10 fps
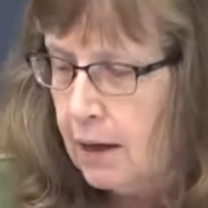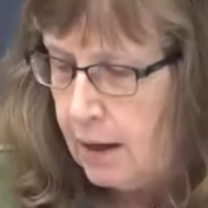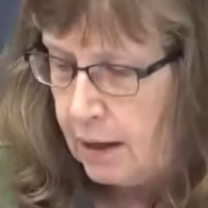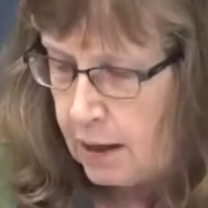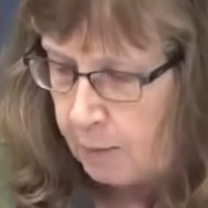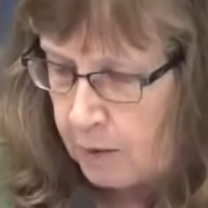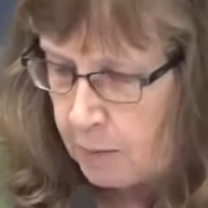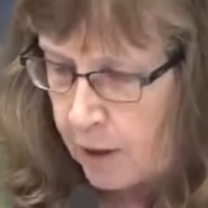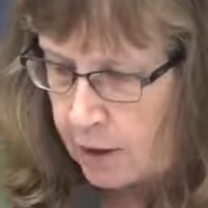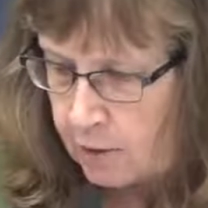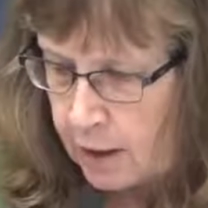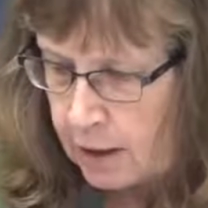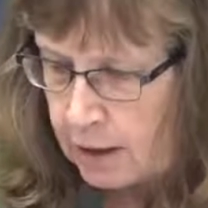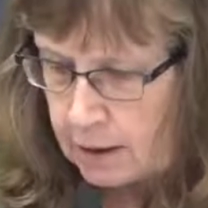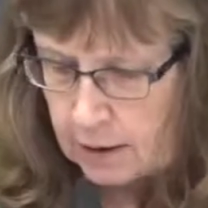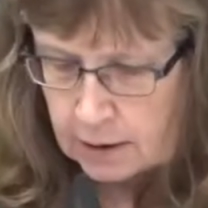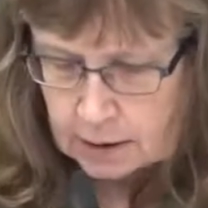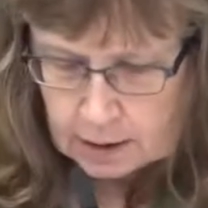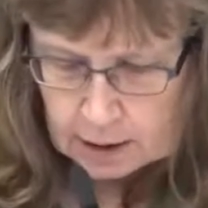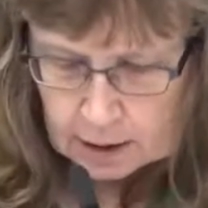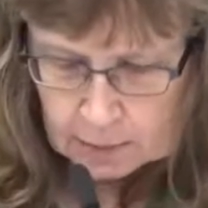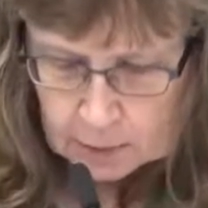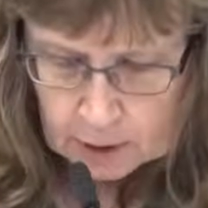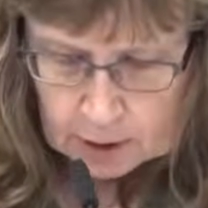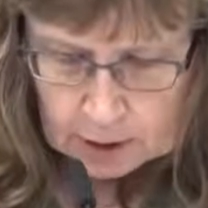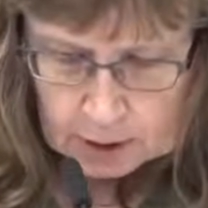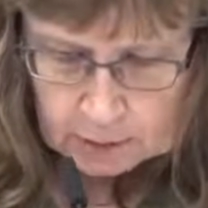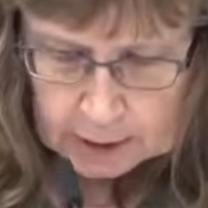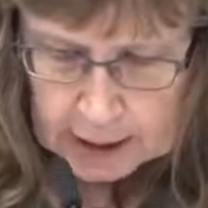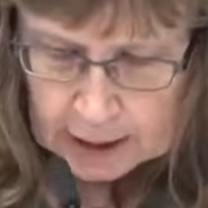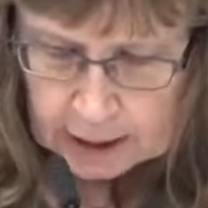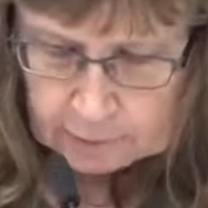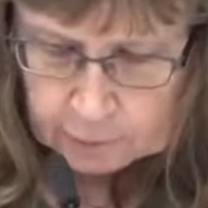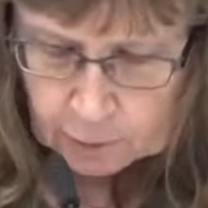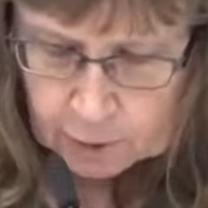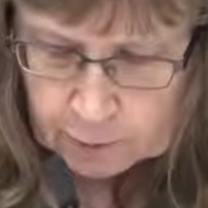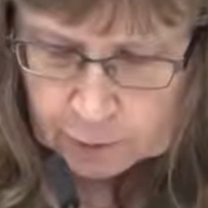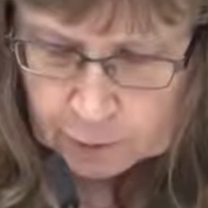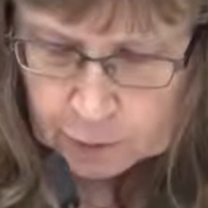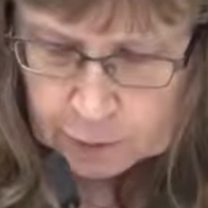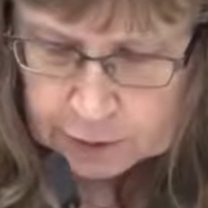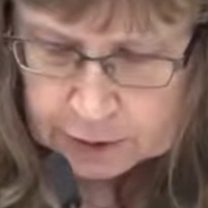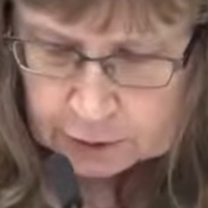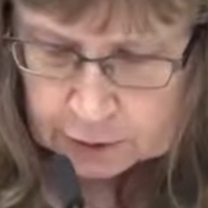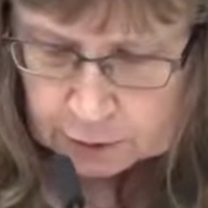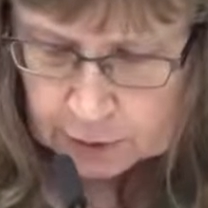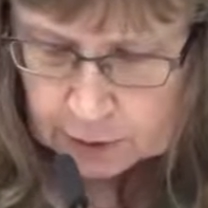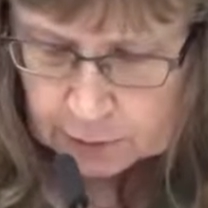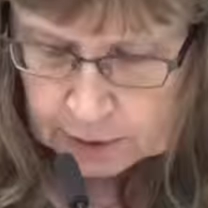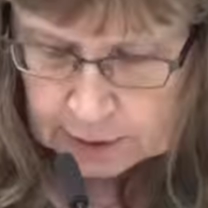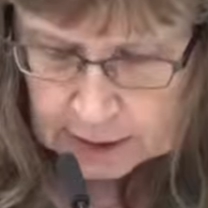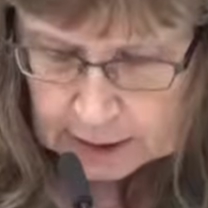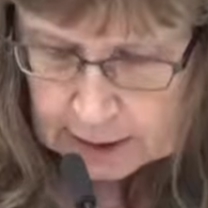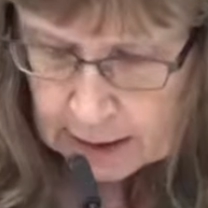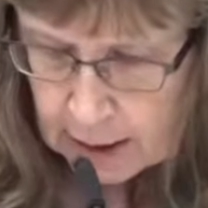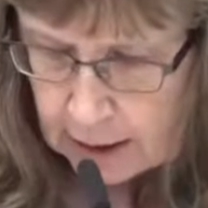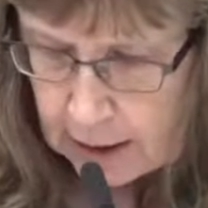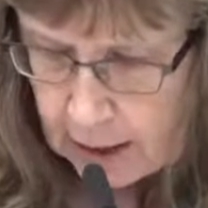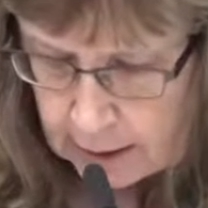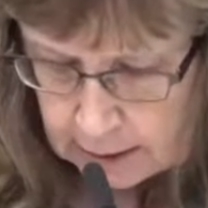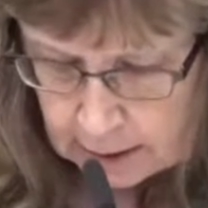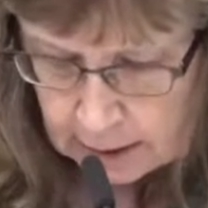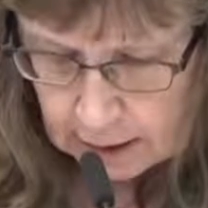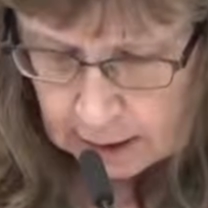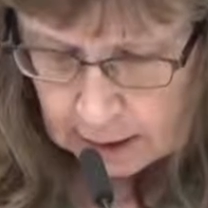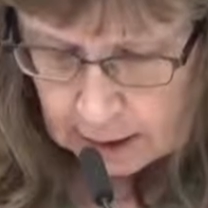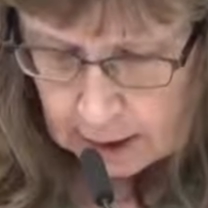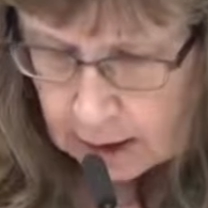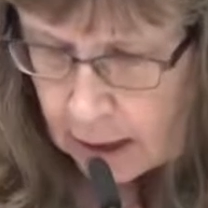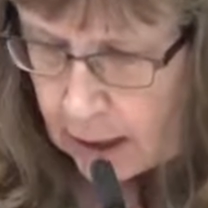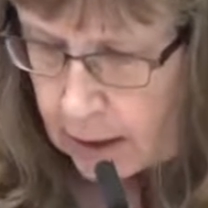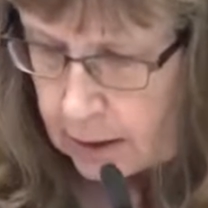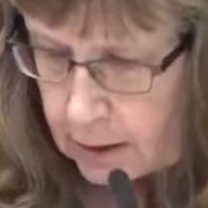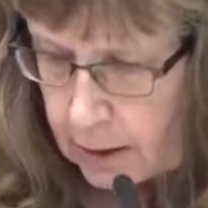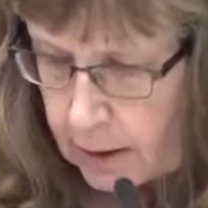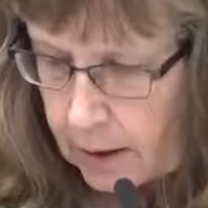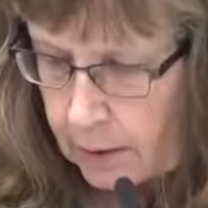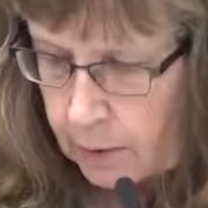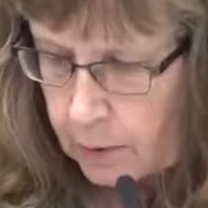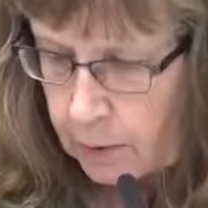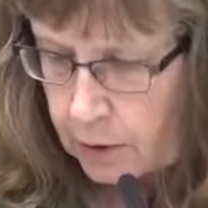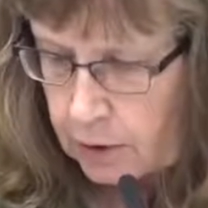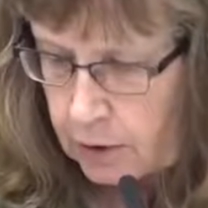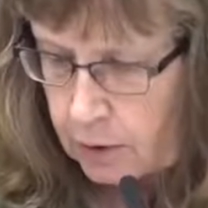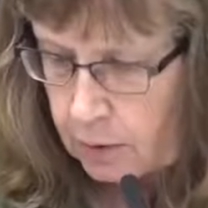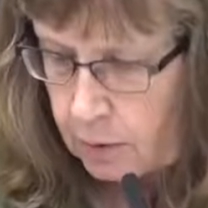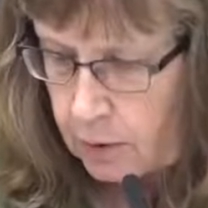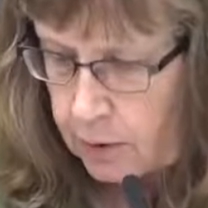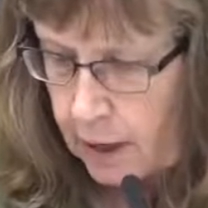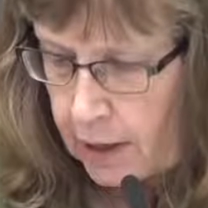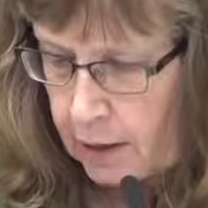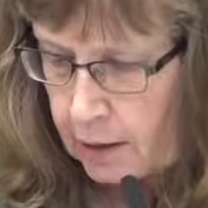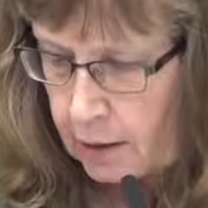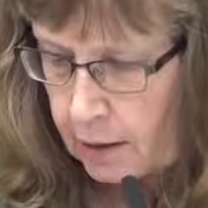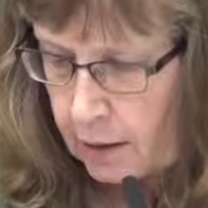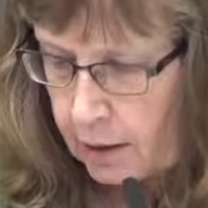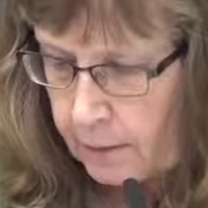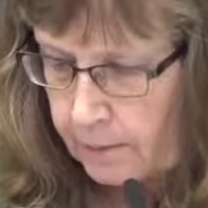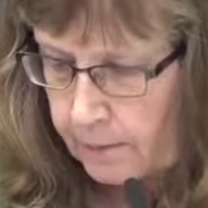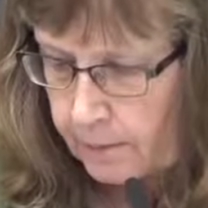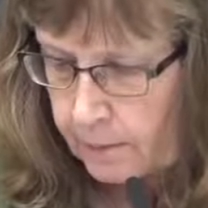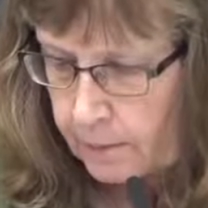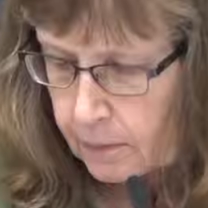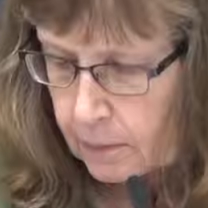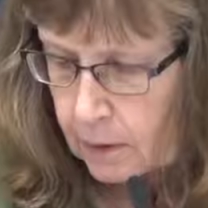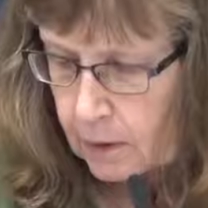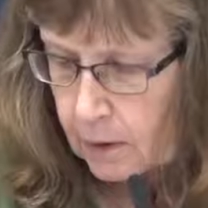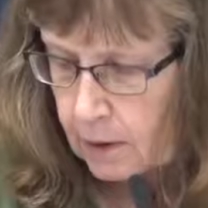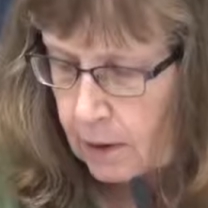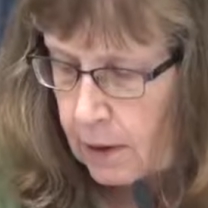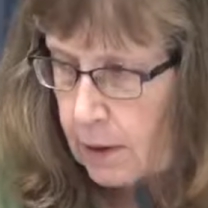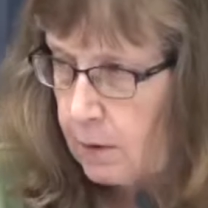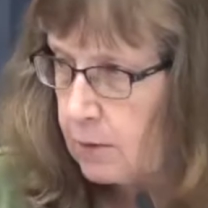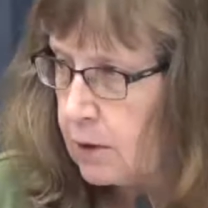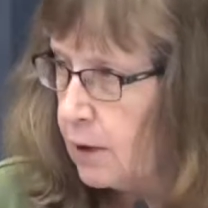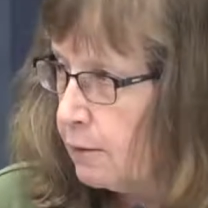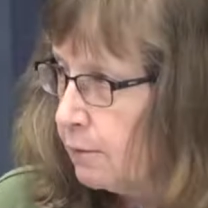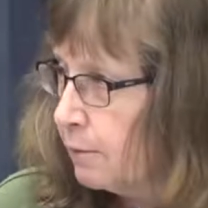and I'll be moderating this candidate forum for District 21 Senate candidates. And we want to thank the City of